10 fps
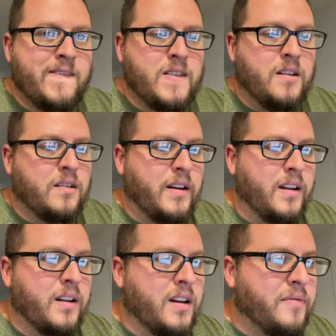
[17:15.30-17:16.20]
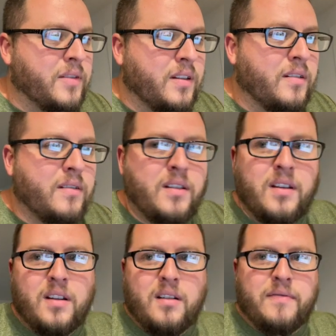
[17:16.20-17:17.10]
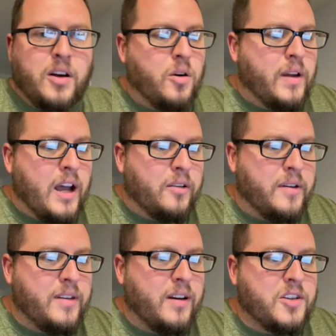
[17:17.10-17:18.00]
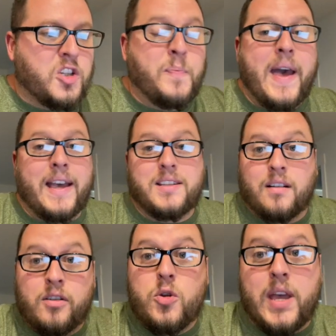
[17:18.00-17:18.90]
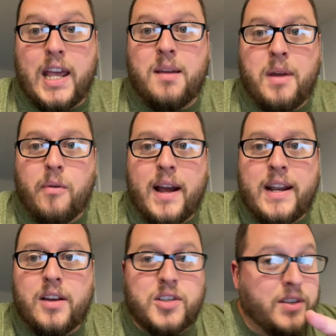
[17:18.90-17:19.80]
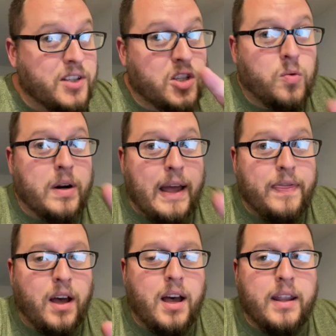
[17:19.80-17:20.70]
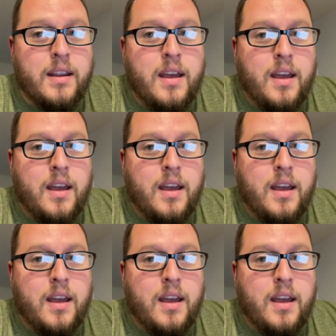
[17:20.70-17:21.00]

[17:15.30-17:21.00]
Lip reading: All right, enough of the photo gallery there. Specs. Are you kidding me right now? So this is what I thought.